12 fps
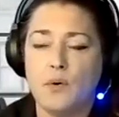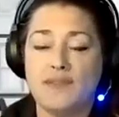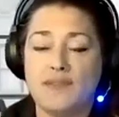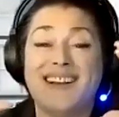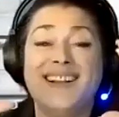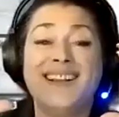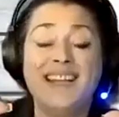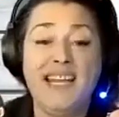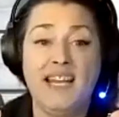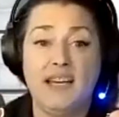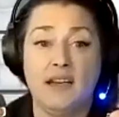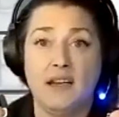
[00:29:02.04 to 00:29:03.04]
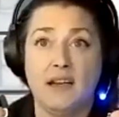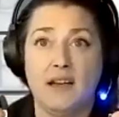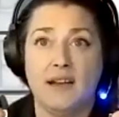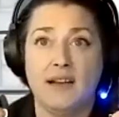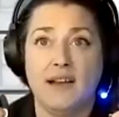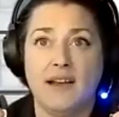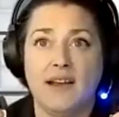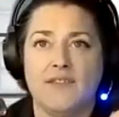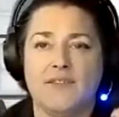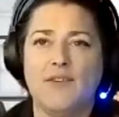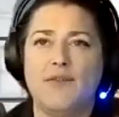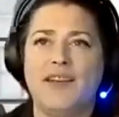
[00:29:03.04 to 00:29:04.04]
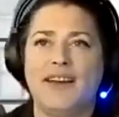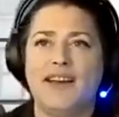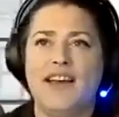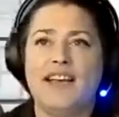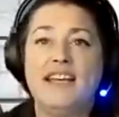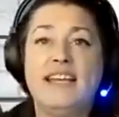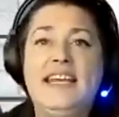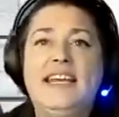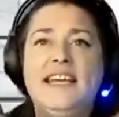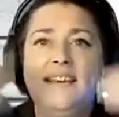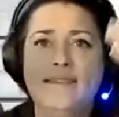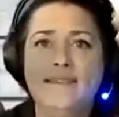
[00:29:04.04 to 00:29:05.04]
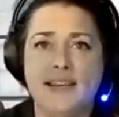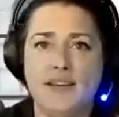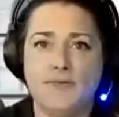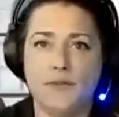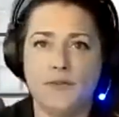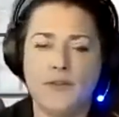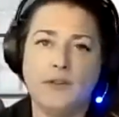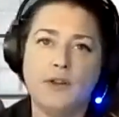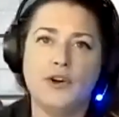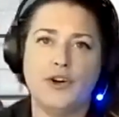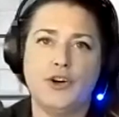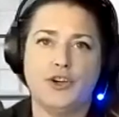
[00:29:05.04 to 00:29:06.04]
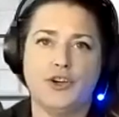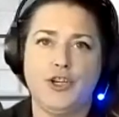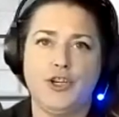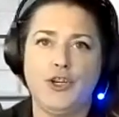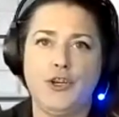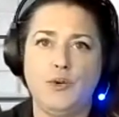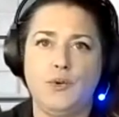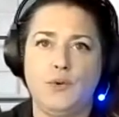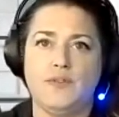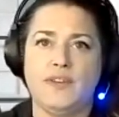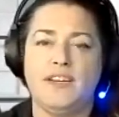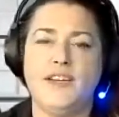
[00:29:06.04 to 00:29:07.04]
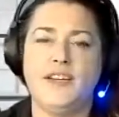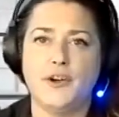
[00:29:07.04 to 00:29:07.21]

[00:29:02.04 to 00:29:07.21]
was clean, so that and easy for the learner to use and